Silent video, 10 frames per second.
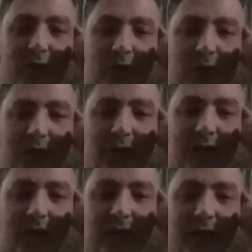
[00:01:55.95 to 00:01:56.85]
called
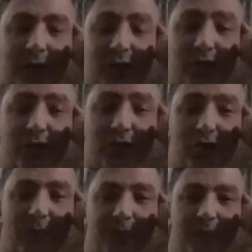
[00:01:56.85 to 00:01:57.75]
the Shisha
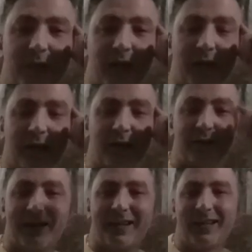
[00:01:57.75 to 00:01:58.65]
Shop. I'll
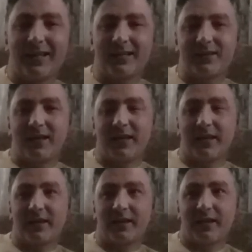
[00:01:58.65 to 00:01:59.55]
leave a link to
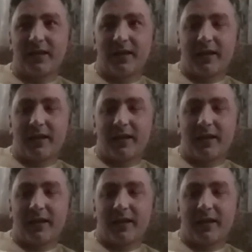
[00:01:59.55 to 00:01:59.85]
the